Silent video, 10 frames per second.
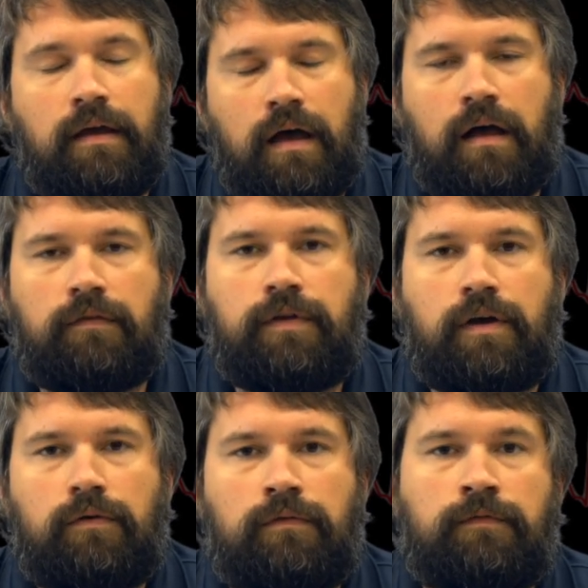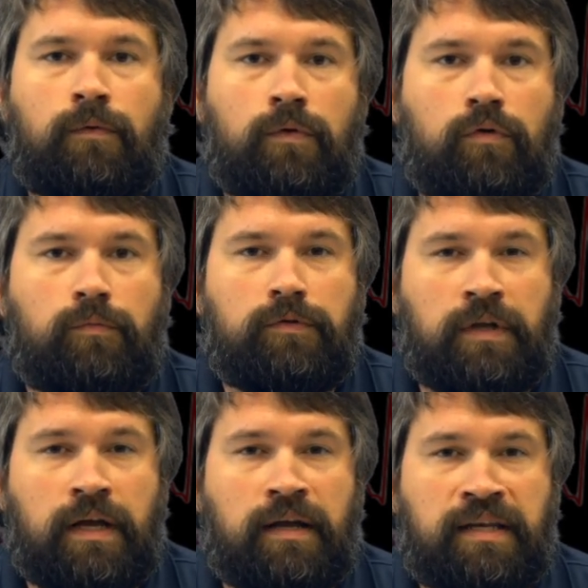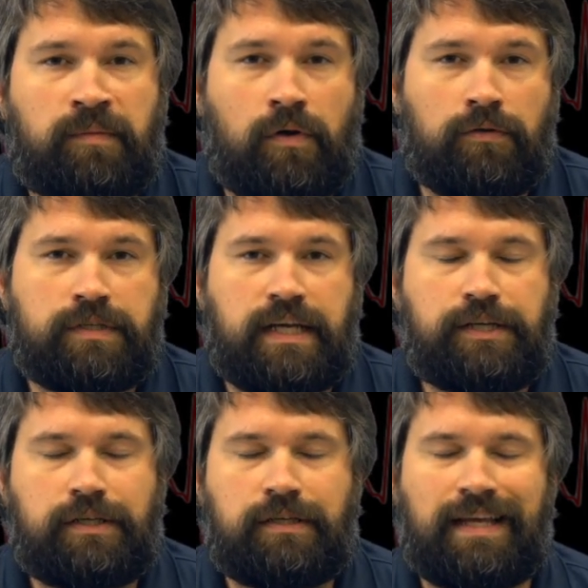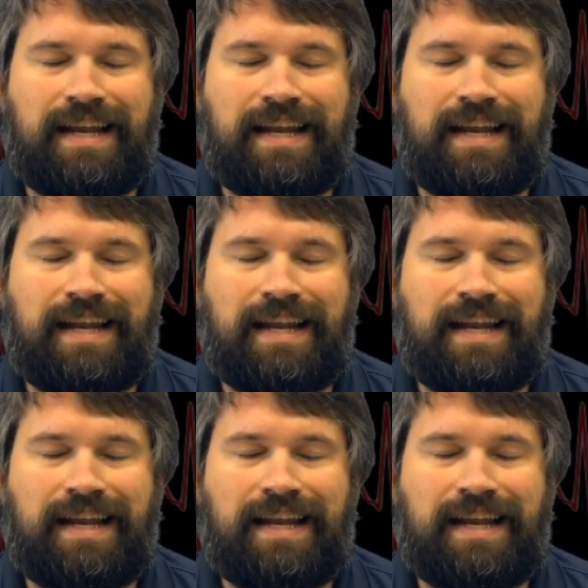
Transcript: Of note, for normal depolarization,